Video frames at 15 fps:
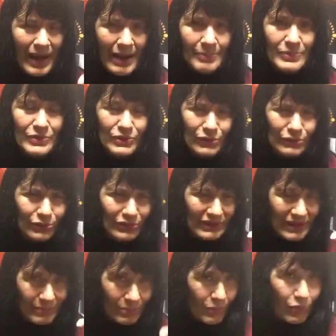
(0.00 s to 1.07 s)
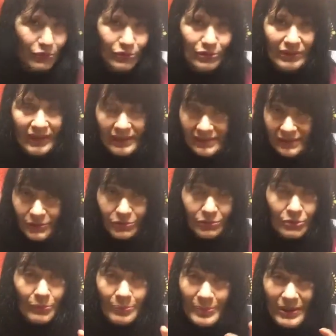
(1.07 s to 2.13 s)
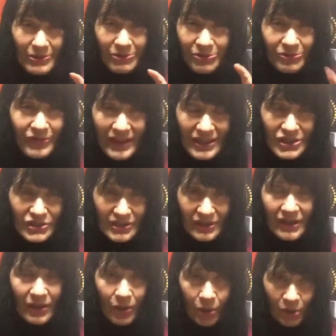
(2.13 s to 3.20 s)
absolutely modulated to perfection